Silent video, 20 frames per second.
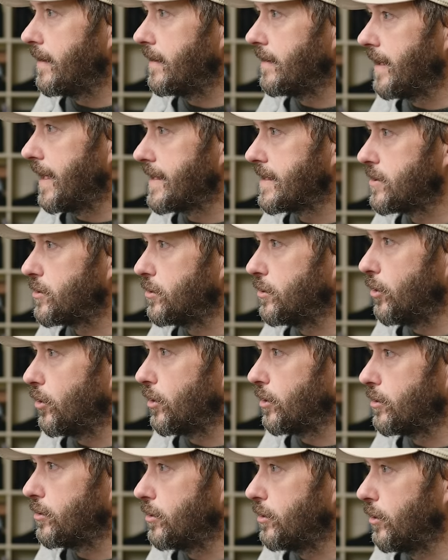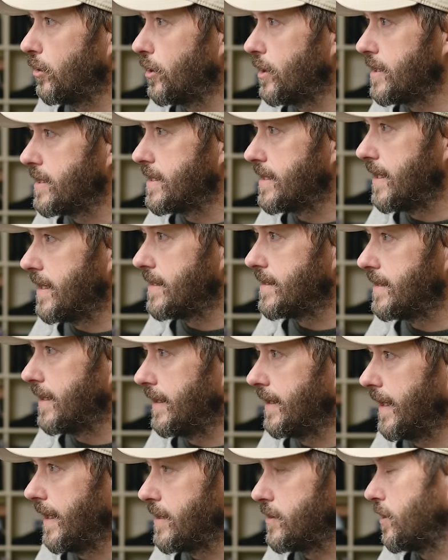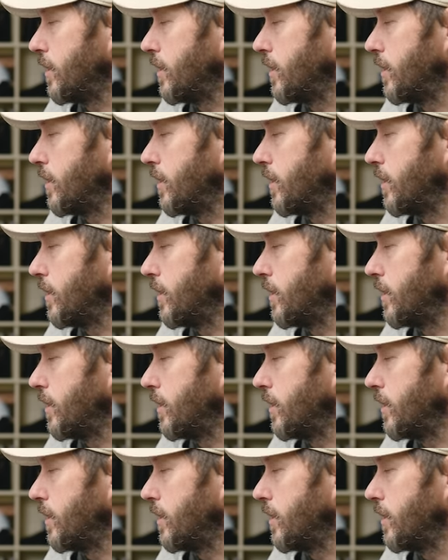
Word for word: let's look, look at syncing.